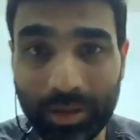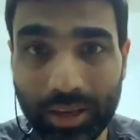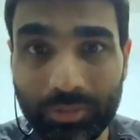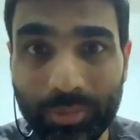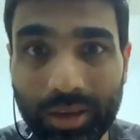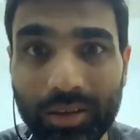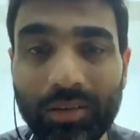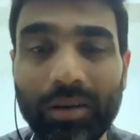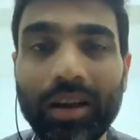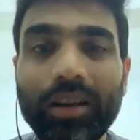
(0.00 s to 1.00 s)
Believe me.
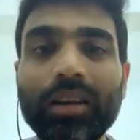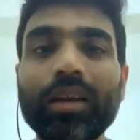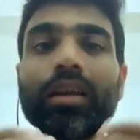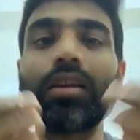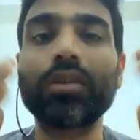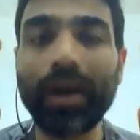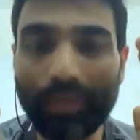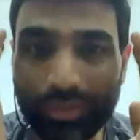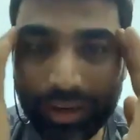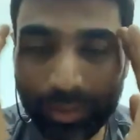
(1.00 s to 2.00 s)
All right, you
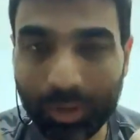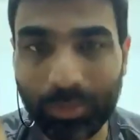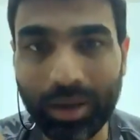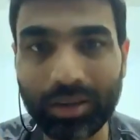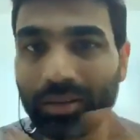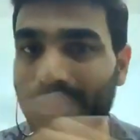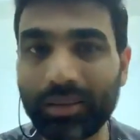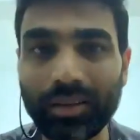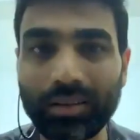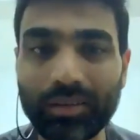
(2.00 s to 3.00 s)
have to set up your mind.
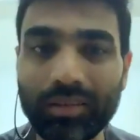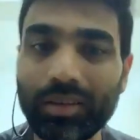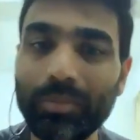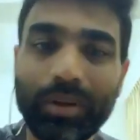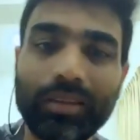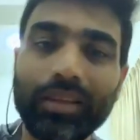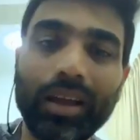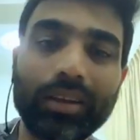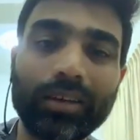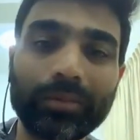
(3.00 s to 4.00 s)
That's it, simple as
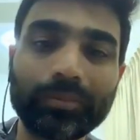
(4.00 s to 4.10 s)
that.